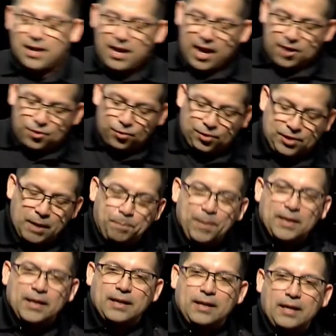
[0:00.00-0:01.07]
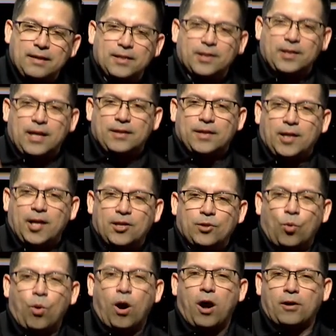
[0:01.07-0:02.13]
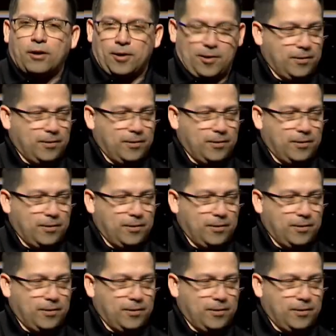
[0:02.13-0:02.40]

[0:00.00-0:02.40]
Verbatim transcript: and you're dipping it in the in the in the water.